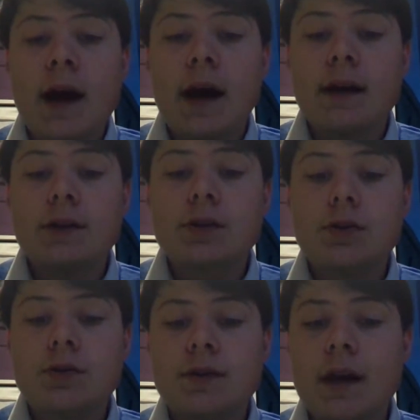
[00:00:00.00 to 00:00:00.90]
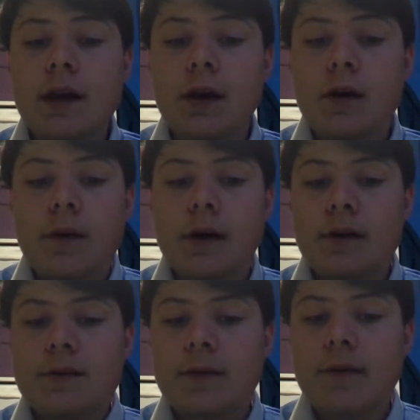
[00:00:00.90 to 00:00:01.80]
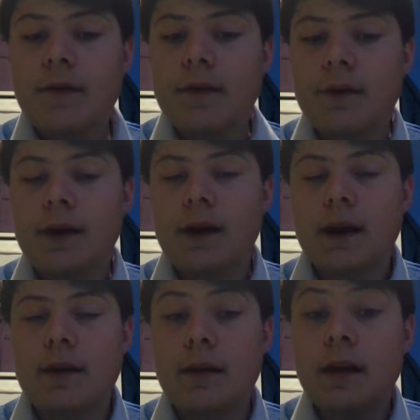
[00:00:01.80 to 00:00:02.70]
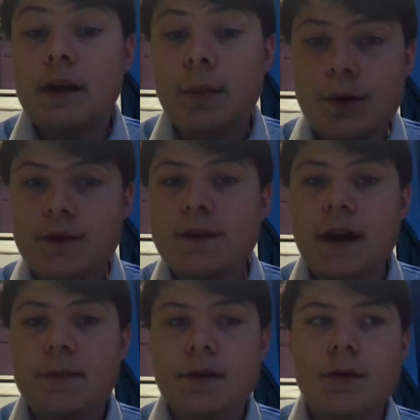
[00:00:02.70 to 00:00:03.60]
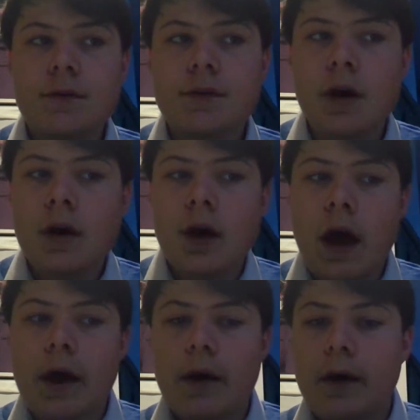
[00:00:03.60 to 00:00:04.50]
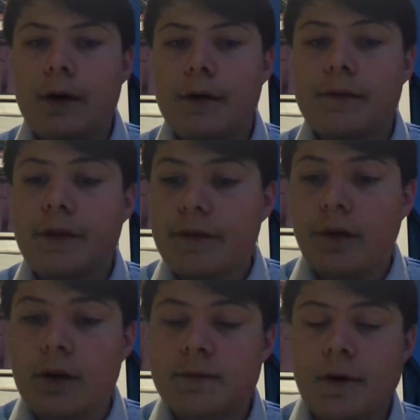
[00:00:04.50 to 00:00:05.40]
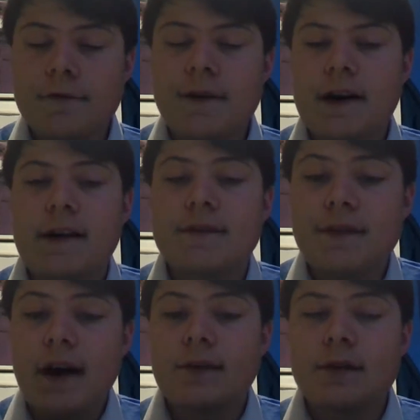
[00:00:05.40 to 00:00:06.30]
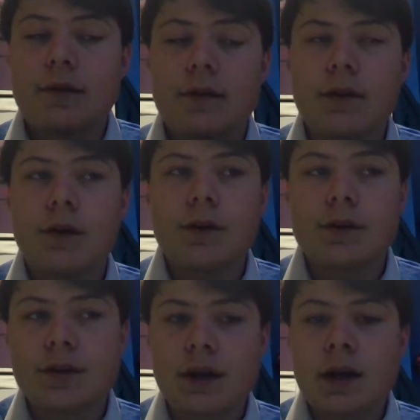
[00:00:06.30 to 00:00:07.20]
and today we're going to be reviewing the most recent episode of the Flux Pot 5 Survivors of the Flux.